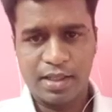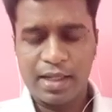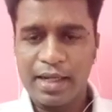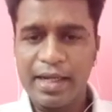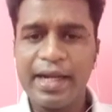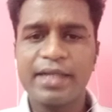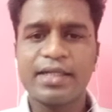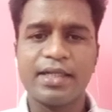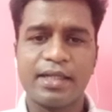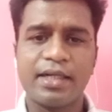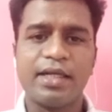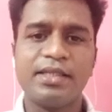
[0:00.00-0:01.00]

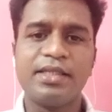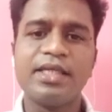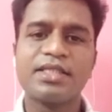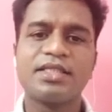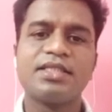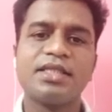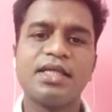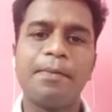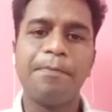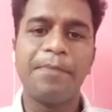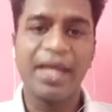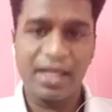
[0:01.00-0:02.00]
Later, this
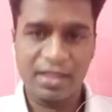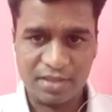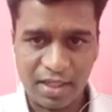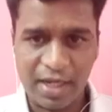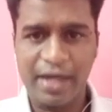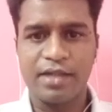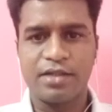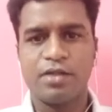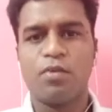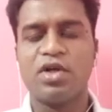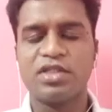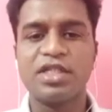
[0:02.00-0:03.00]
base rate
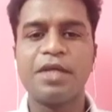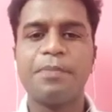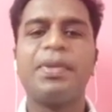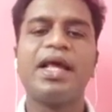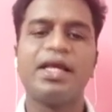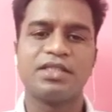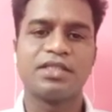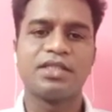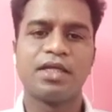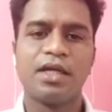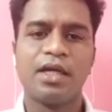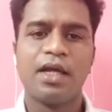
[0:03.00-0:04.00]
was
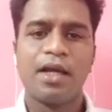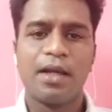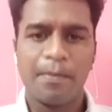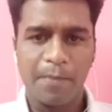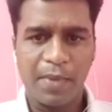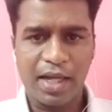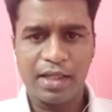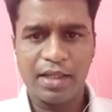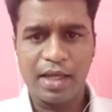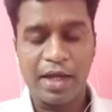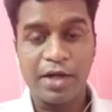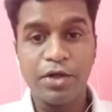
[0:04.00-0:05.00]
replaced
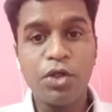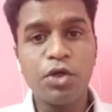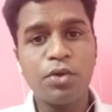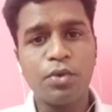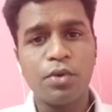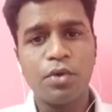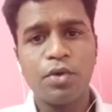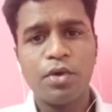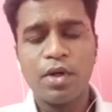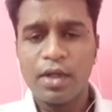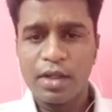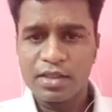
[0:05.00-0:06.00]
by a new
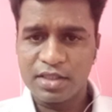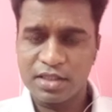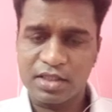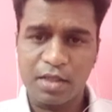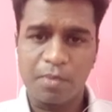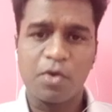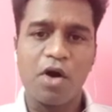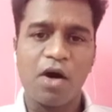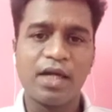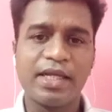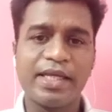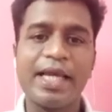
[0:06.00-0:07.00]
system
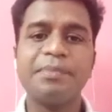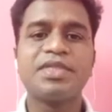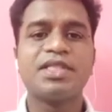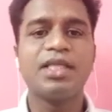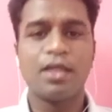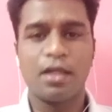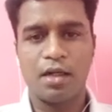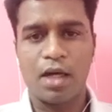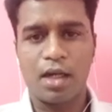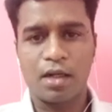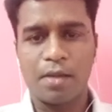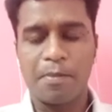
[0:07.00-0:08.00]
called
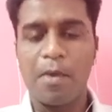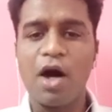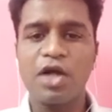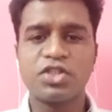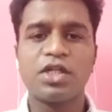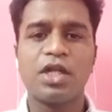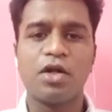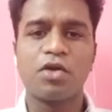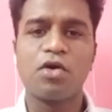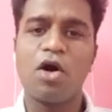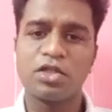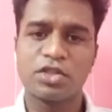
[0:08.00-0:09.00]
MCLR, Marginal
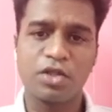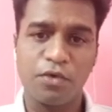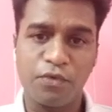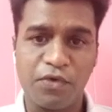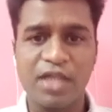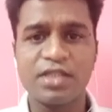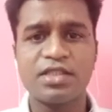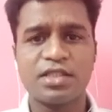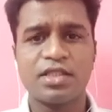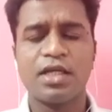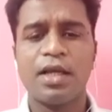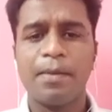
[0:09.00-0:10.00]
Cost of
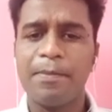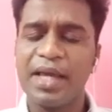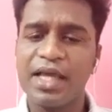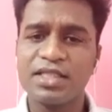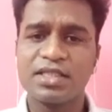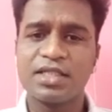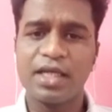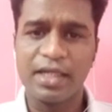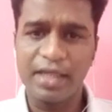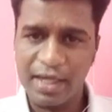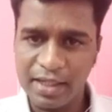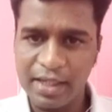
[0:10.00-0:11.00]
Funds Based
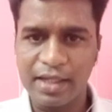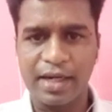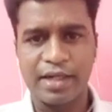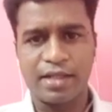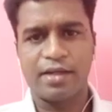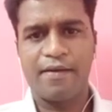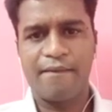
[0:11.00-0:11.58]
Lending Rate.